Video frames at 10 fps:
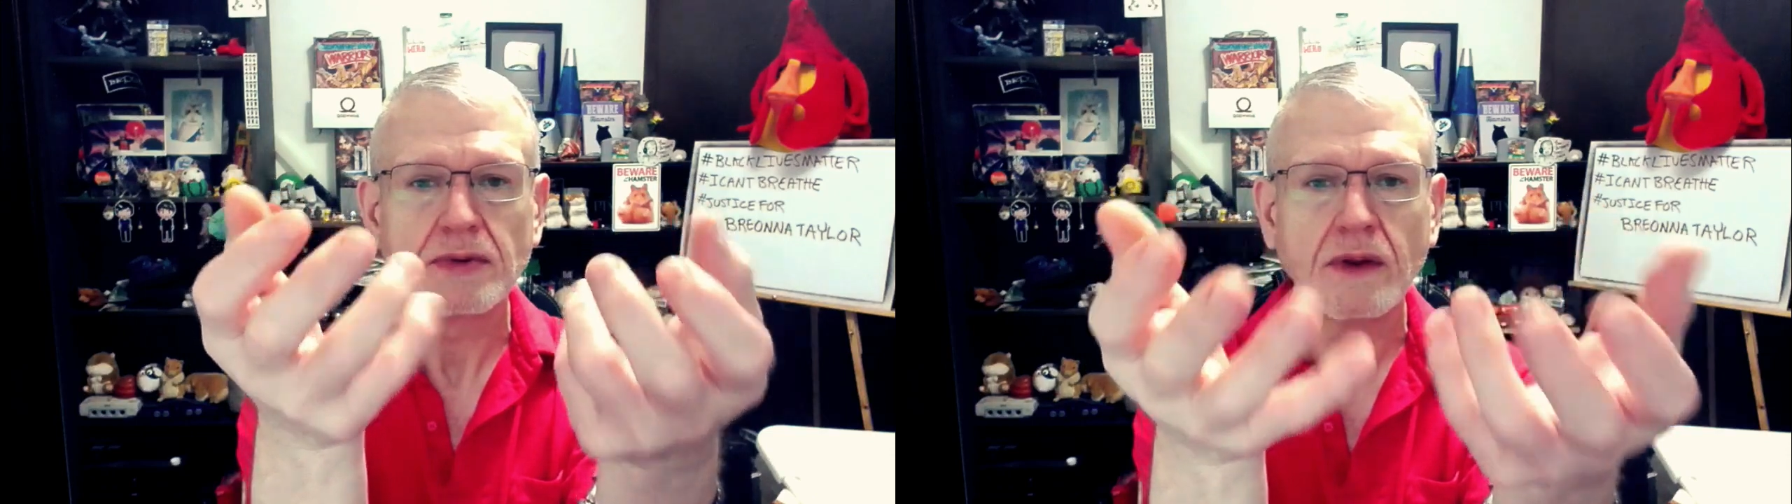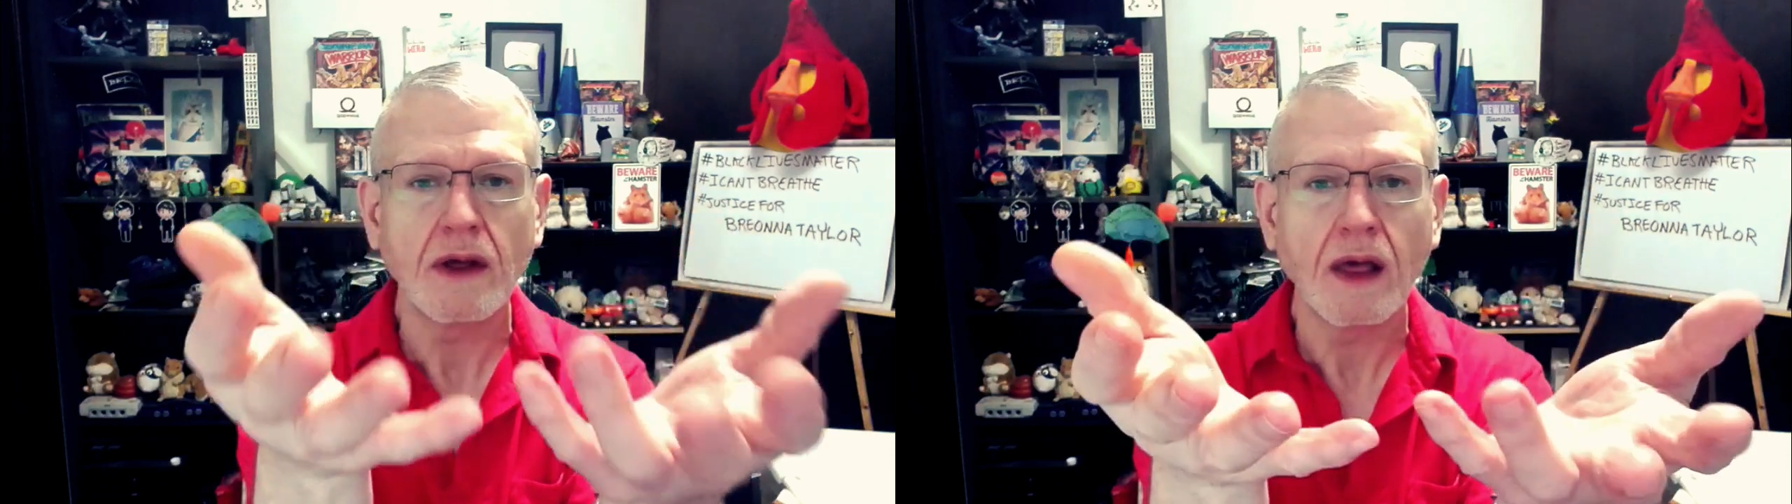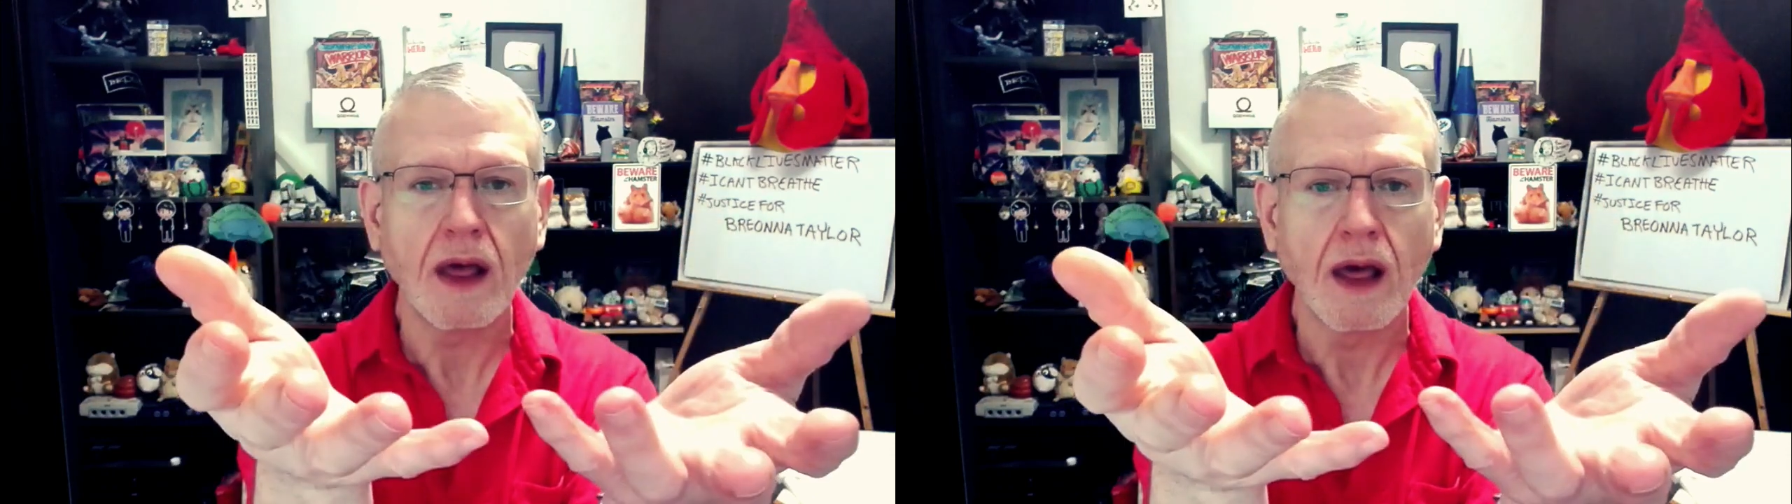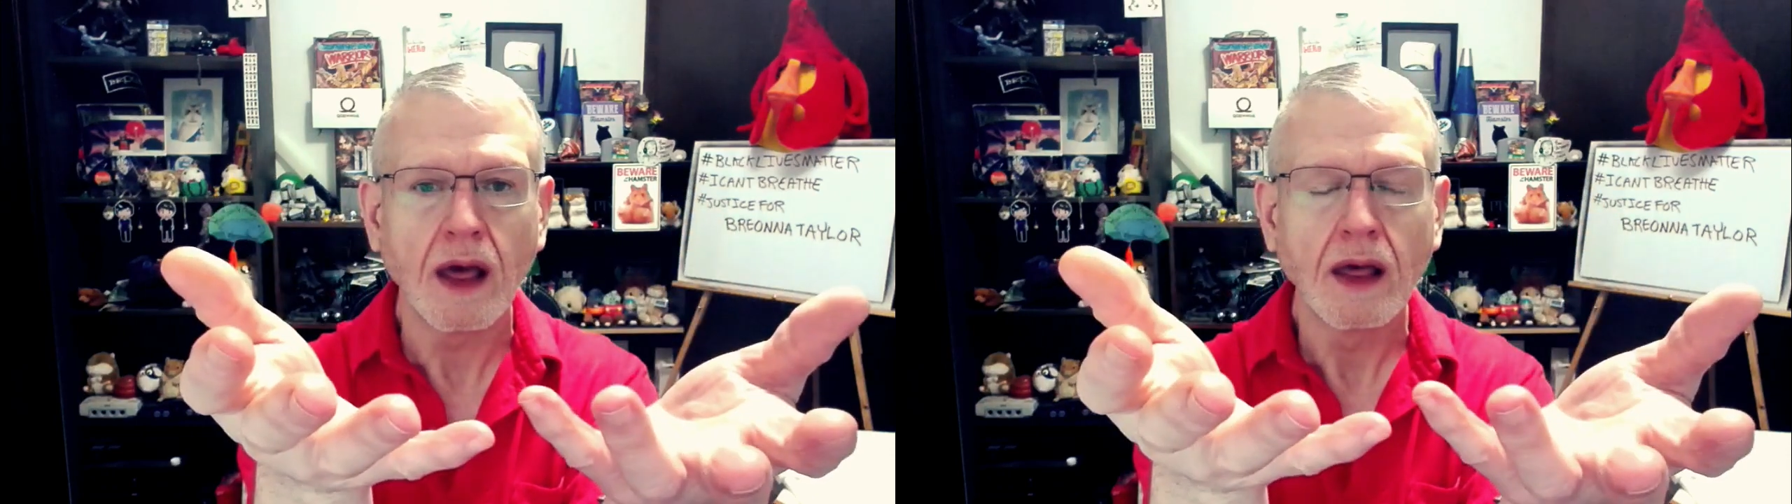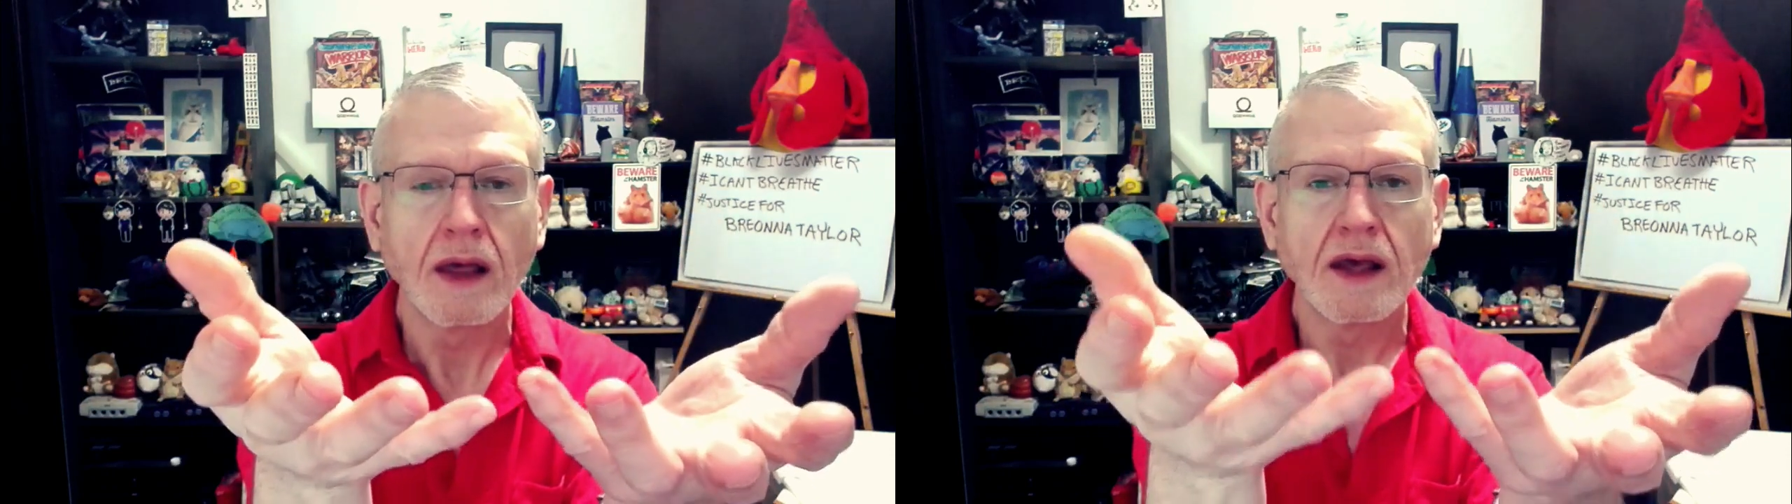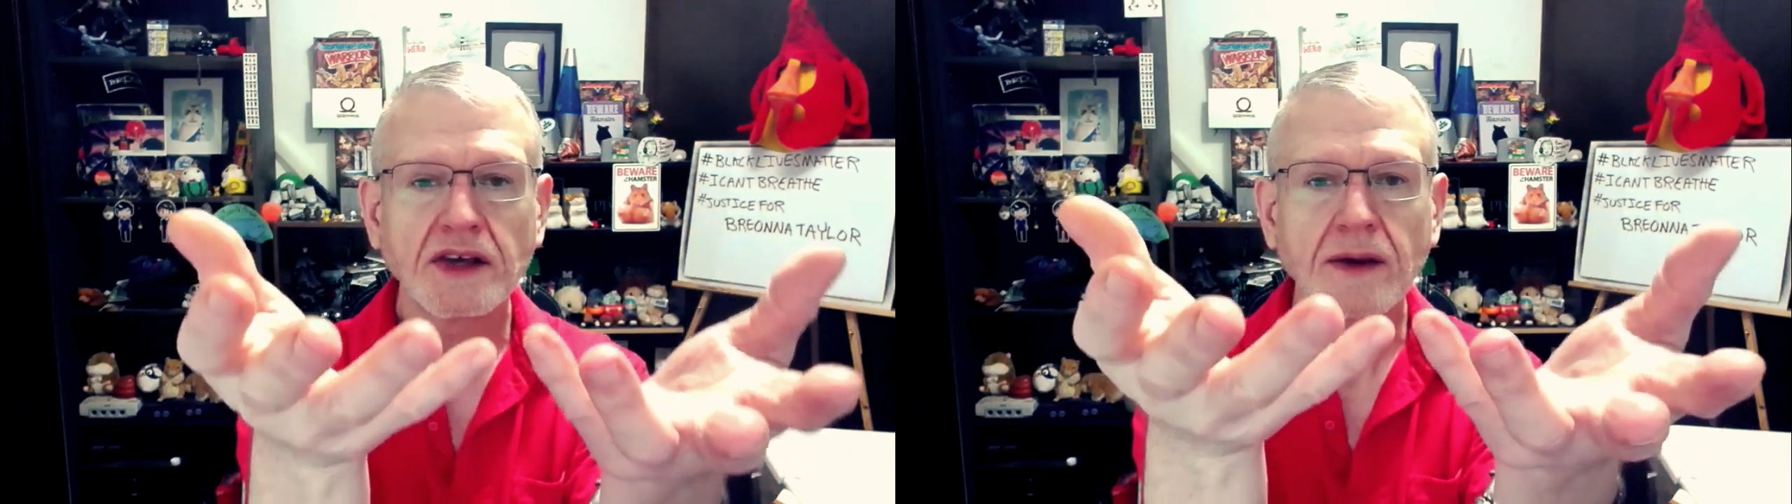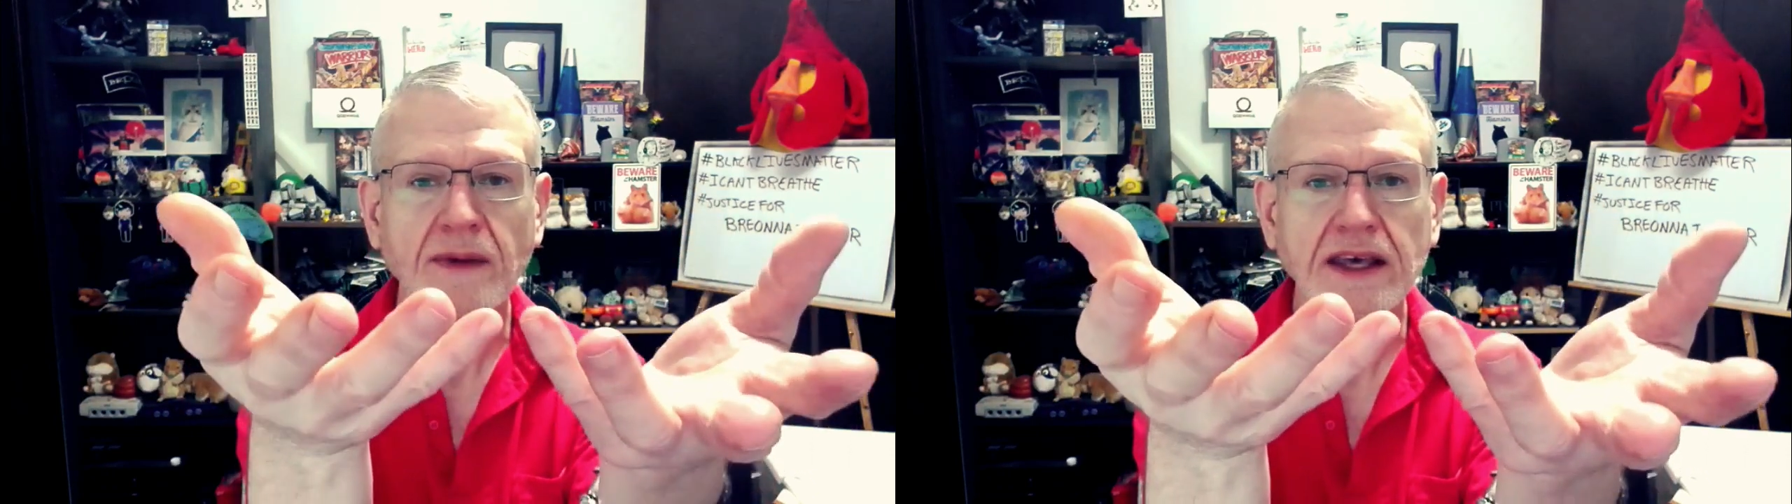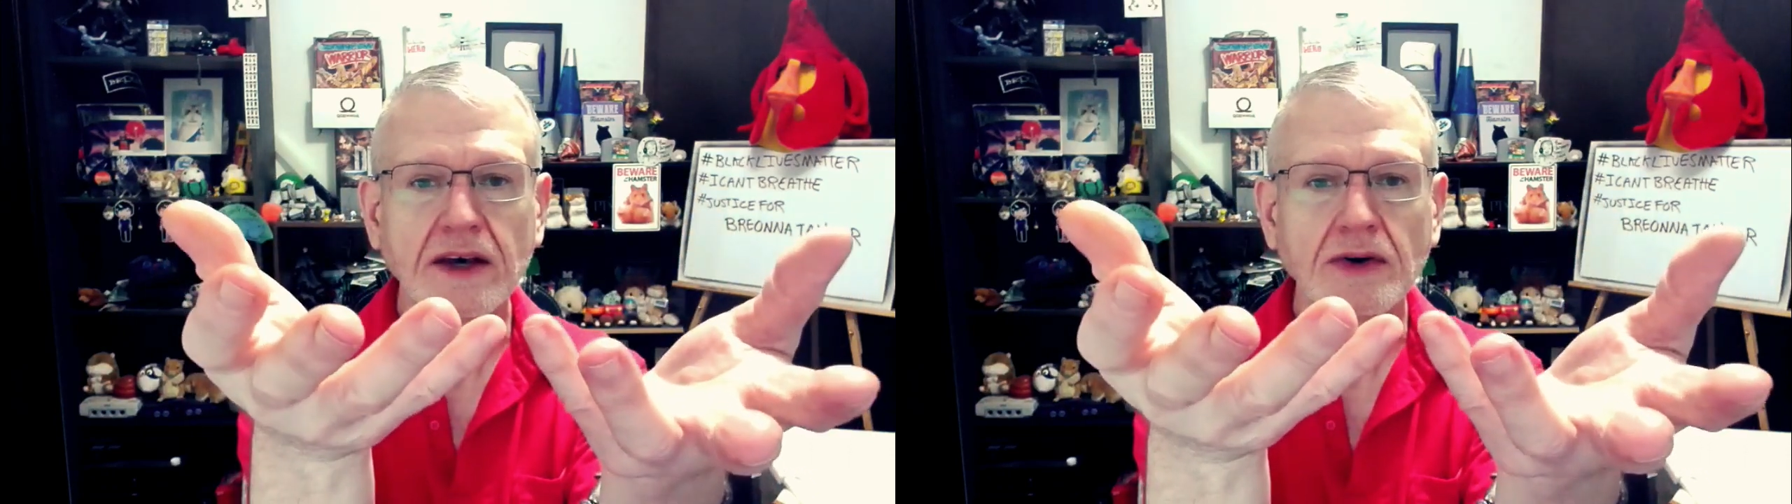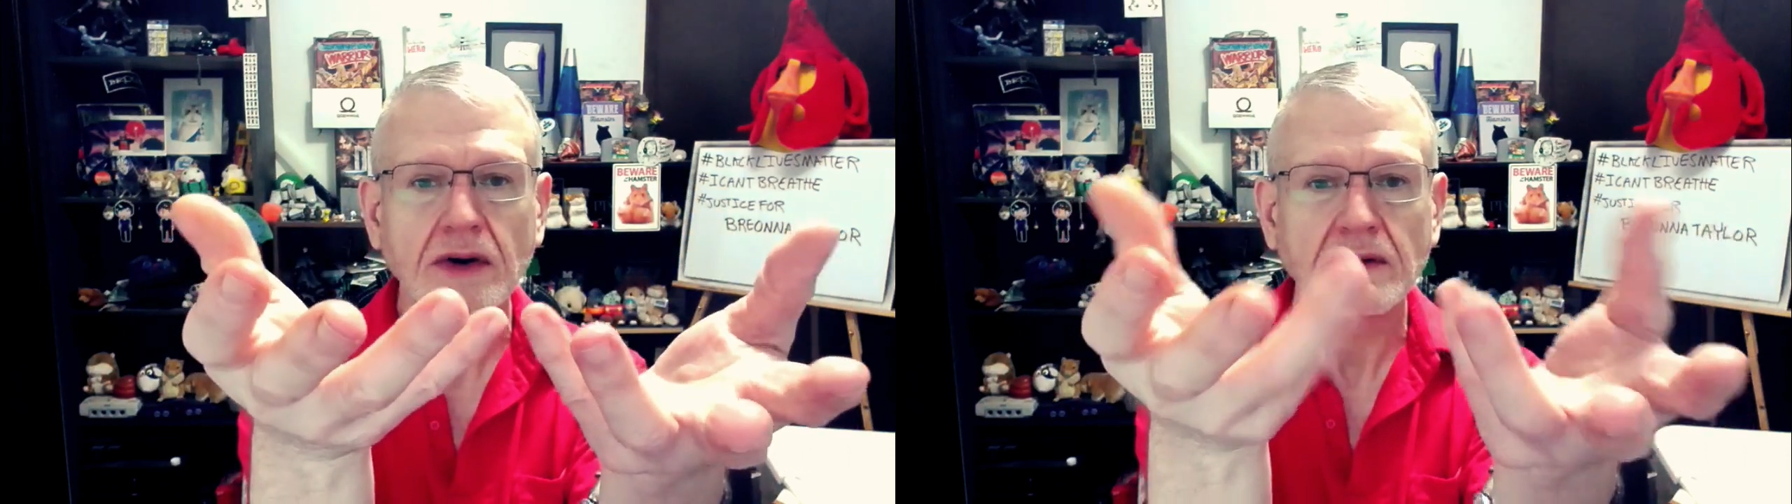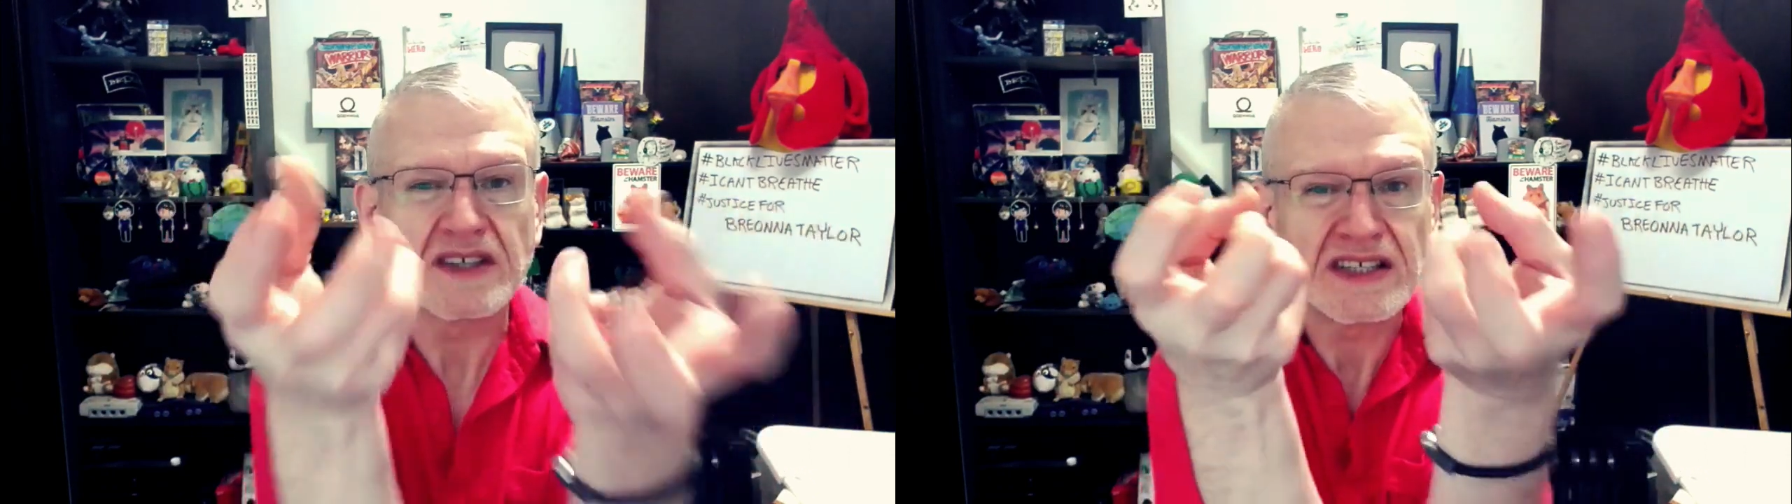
bleh can make you go